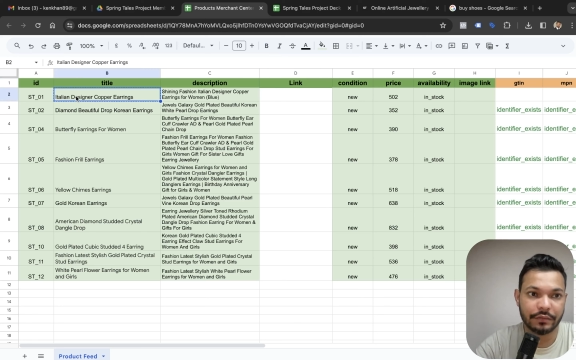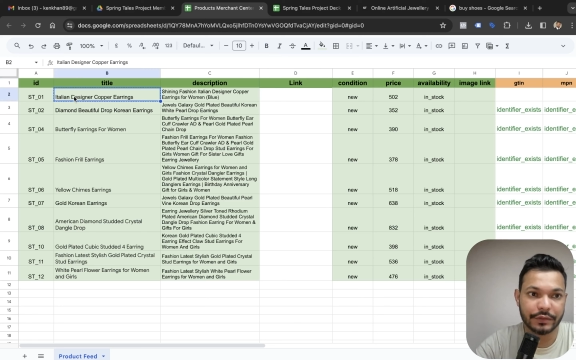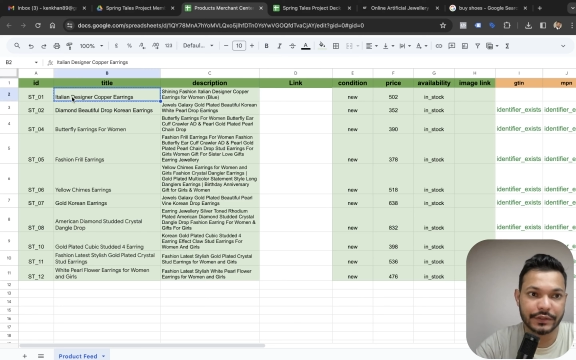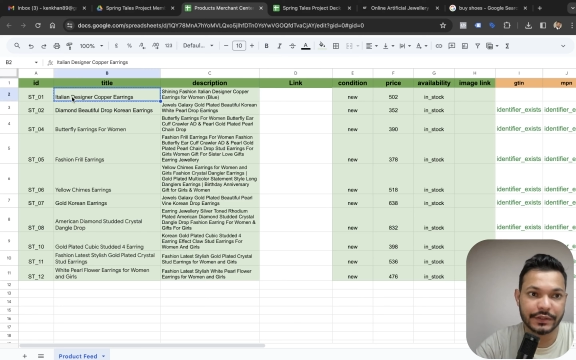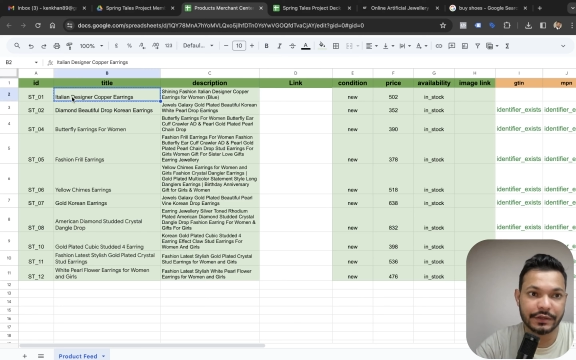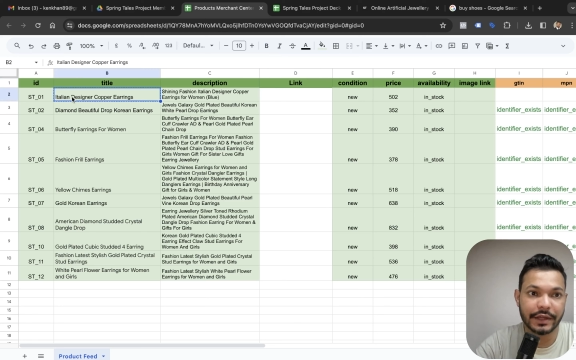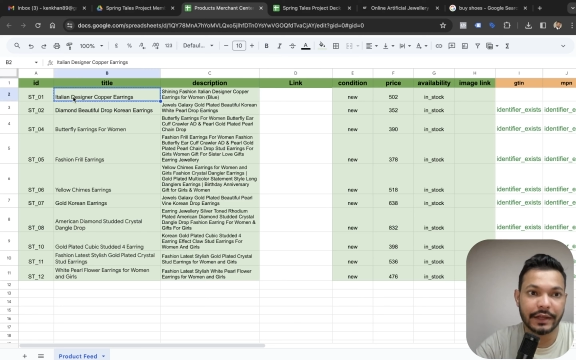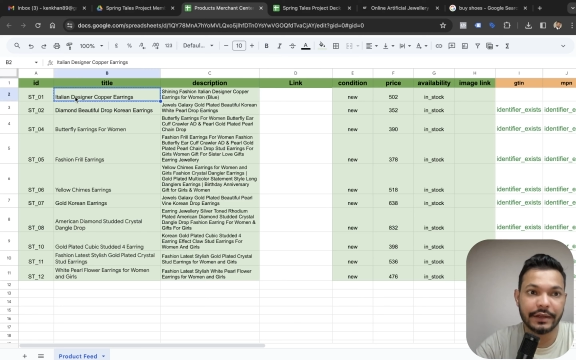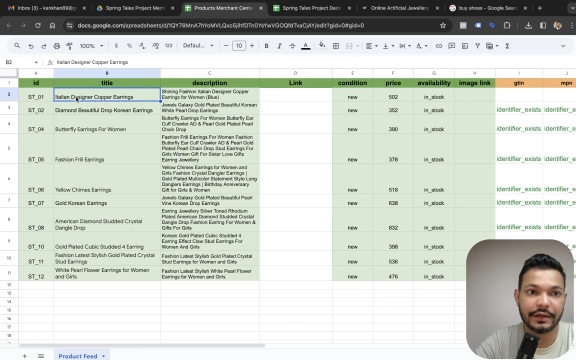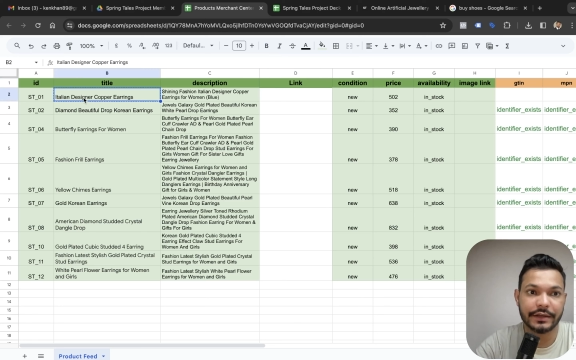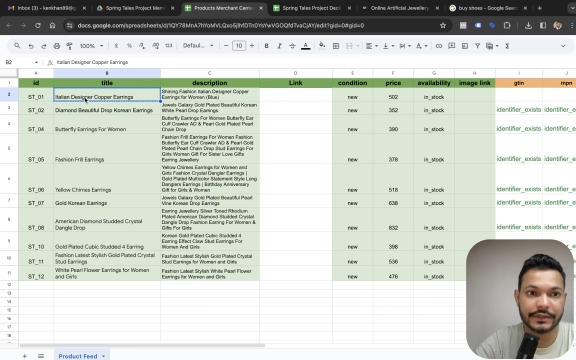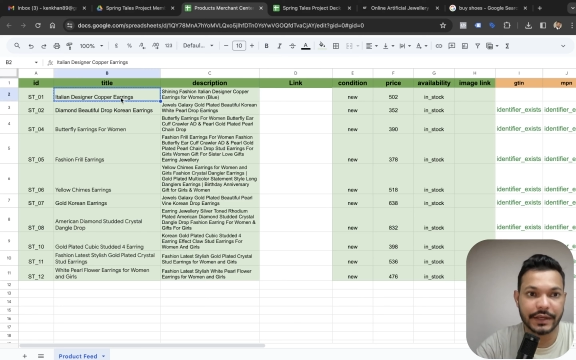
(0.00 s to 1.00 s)
which is
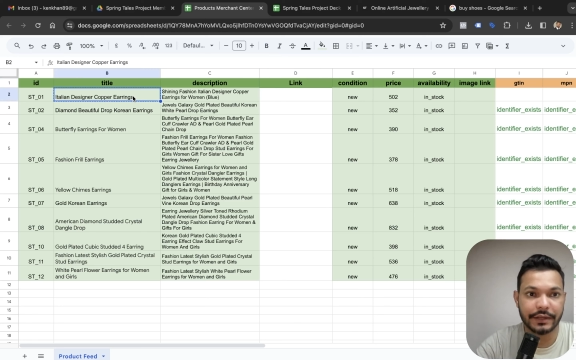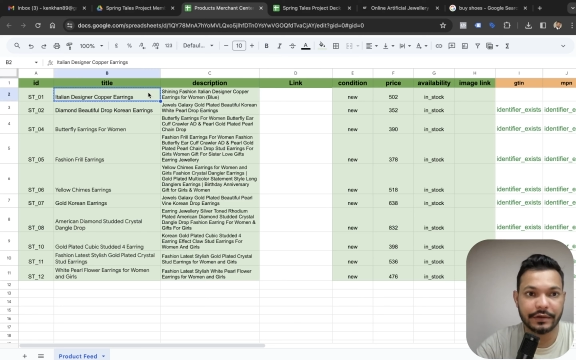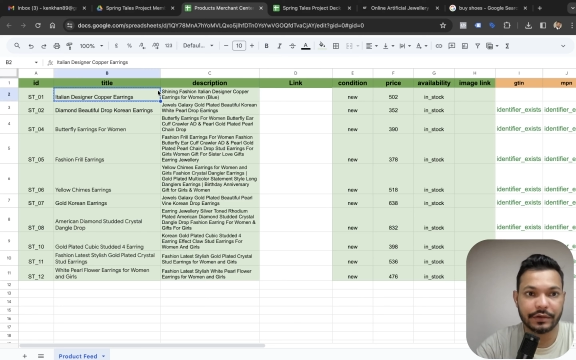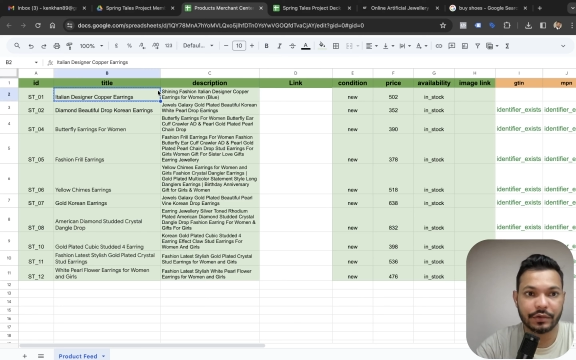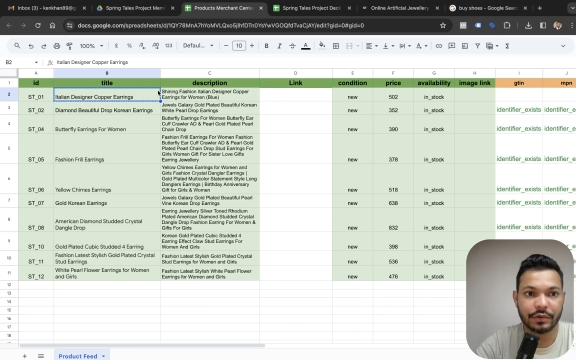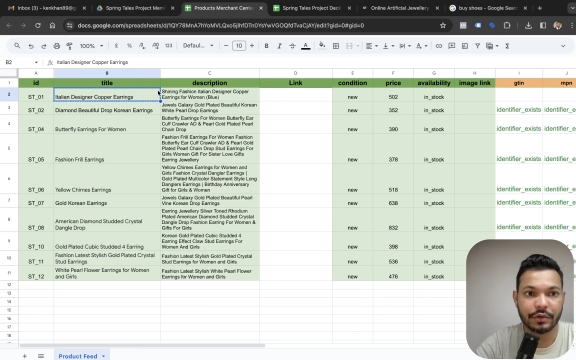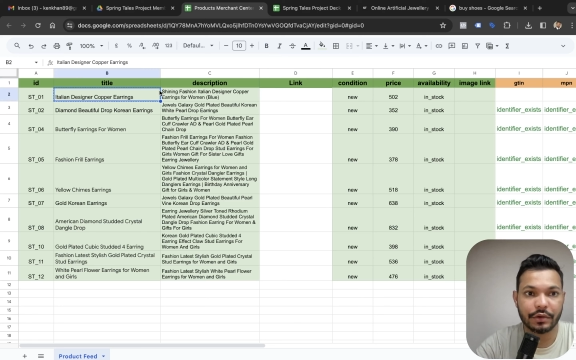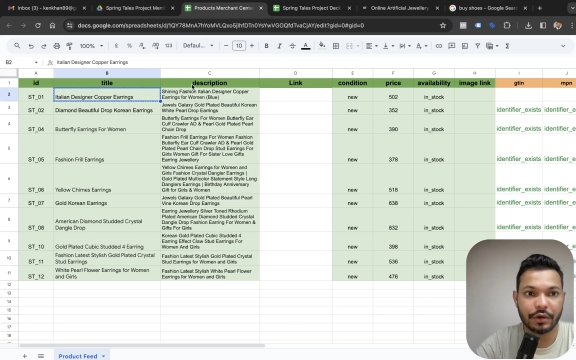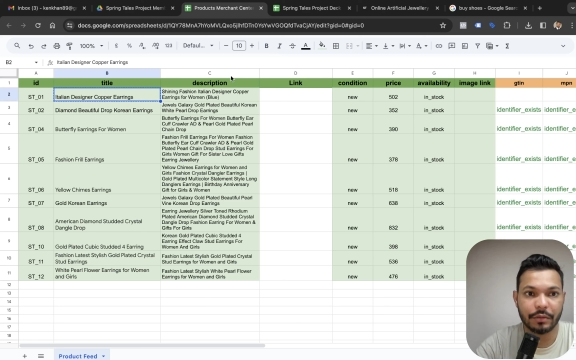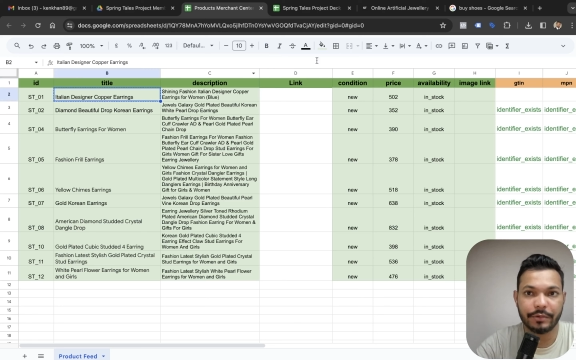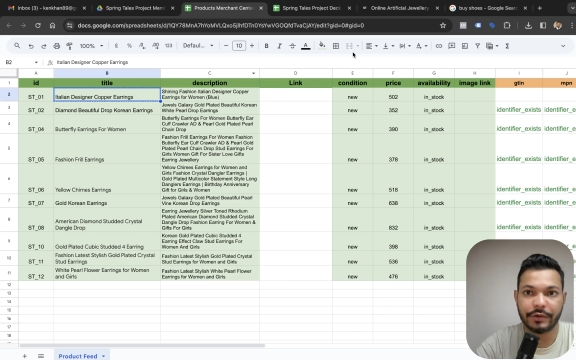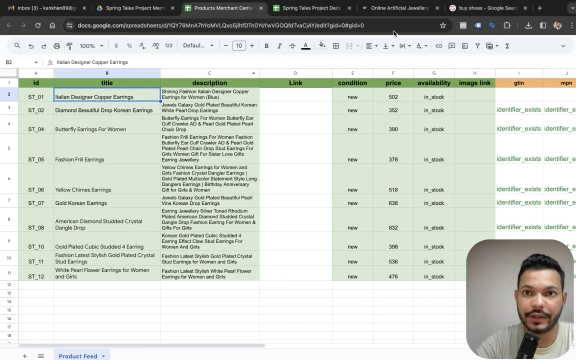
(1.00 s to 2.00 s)
Italian designer copper